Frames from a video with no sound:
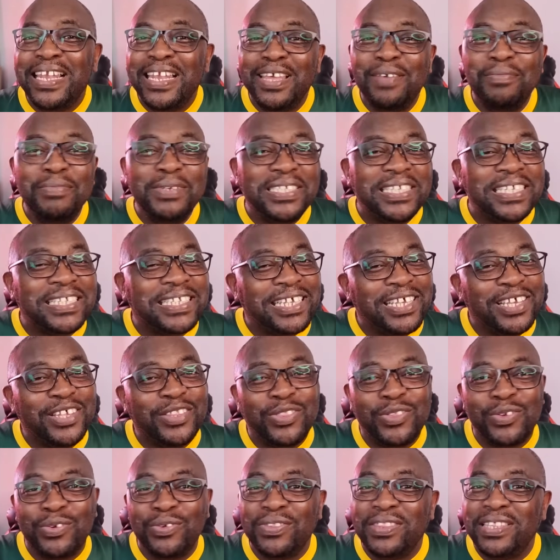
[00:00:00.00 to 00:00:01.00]
me just
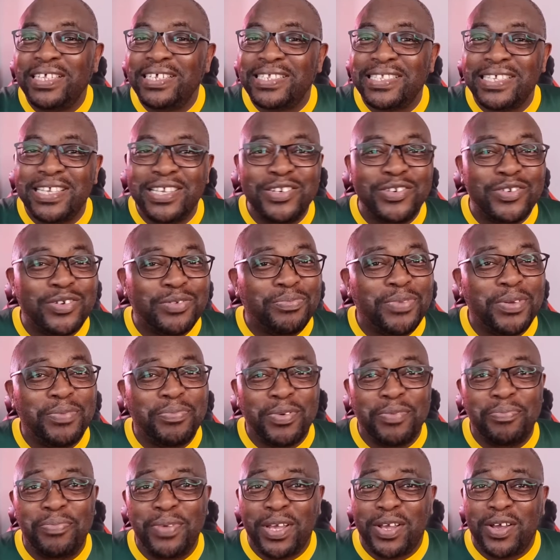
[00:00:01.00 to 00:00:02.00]
get through this intro,
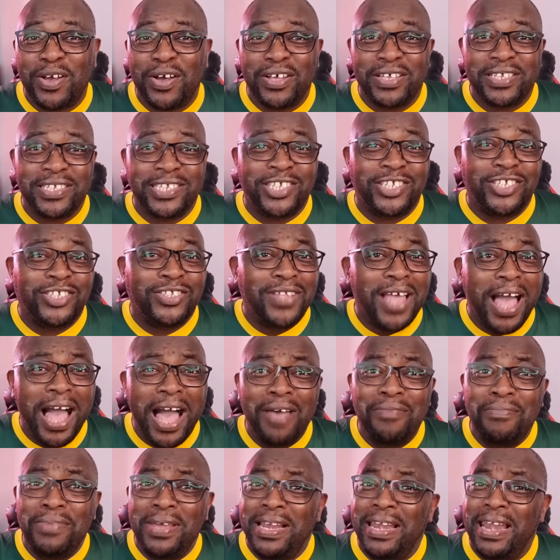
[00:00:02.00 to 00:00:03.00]
people, because
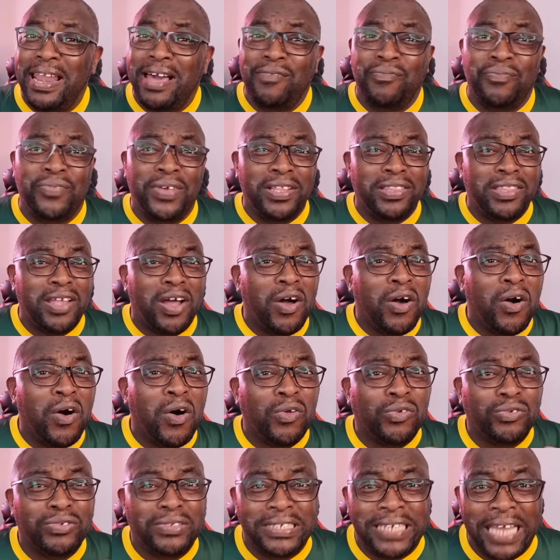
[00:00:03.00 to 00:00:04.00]
I've been laughing the
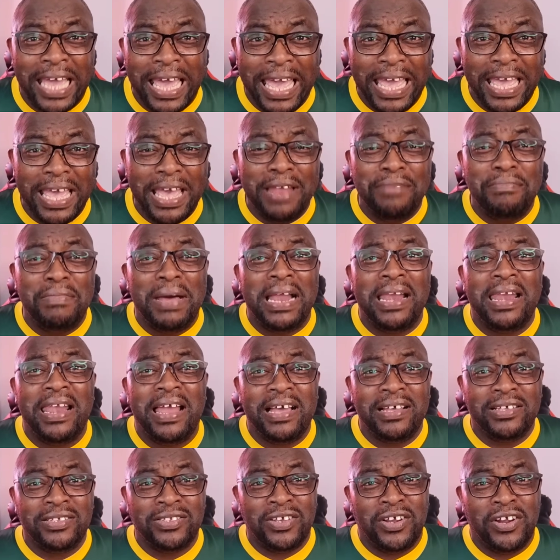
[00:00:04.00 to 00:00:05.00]
whole day and my
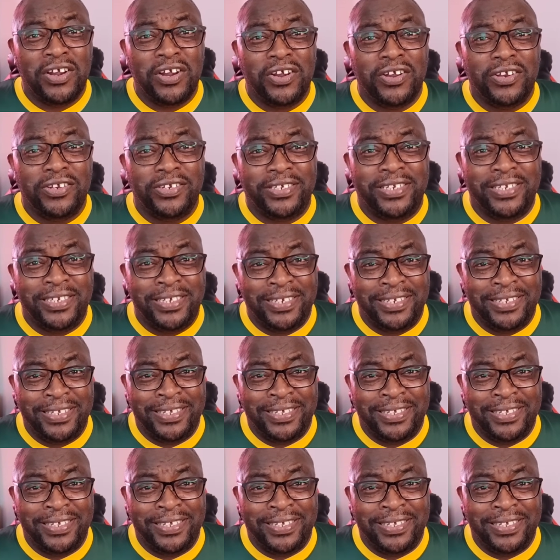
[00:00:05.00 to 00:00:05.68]
lungs hurt.